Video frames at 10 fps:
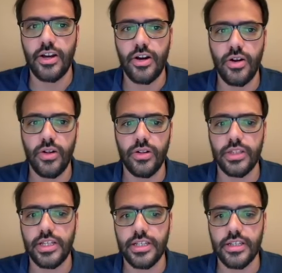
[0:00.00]
all
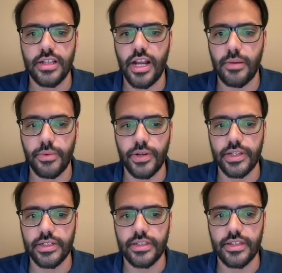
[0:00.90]
these
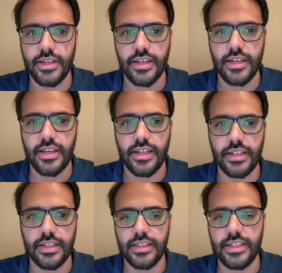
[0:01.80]
libraries. And
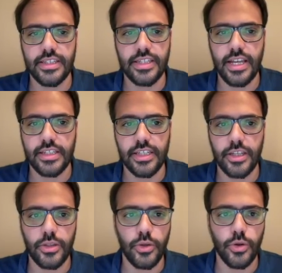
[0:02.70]
in this case,
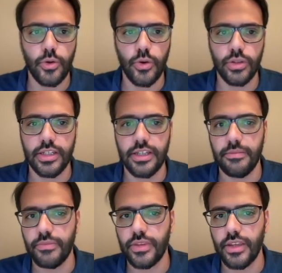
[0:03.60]
it took only
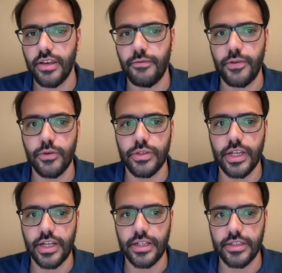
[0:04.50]
a few
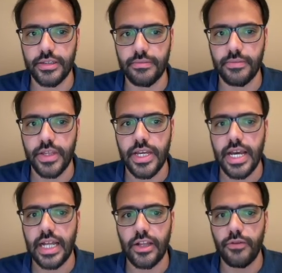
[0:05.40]
seconds.
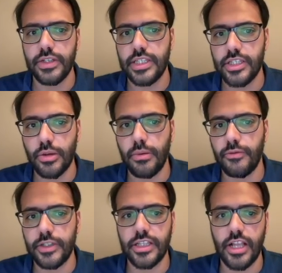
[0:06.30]
And obviously some of
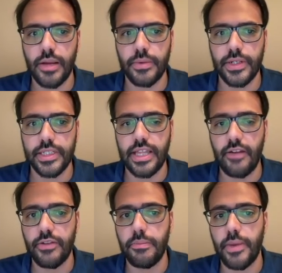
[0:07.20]
these libraries, they
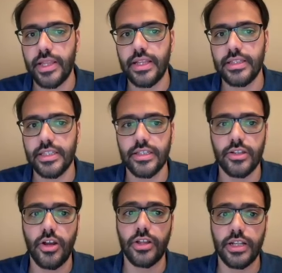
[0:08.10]
have dependencies on
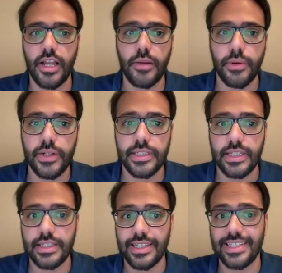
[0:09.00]
other libraries.
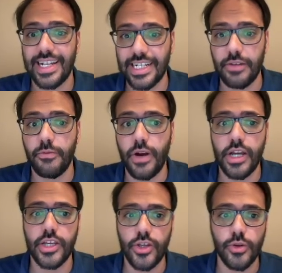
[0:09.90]
That's exactly why
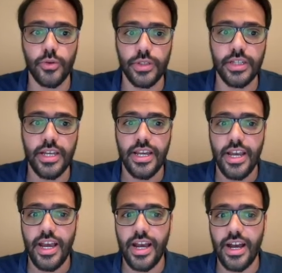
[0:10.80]
you use
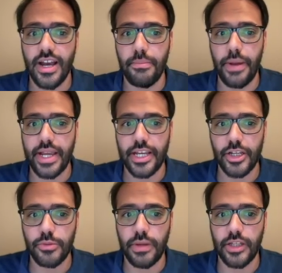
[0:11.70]
a
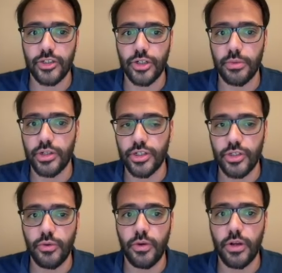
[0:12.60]
package manager, because
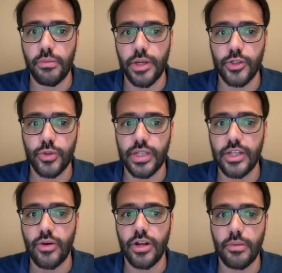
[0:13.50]
you want to make sure that
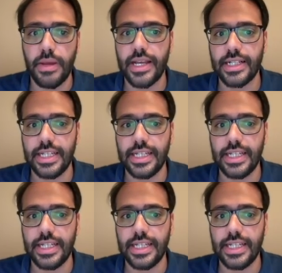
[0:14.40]
you automatically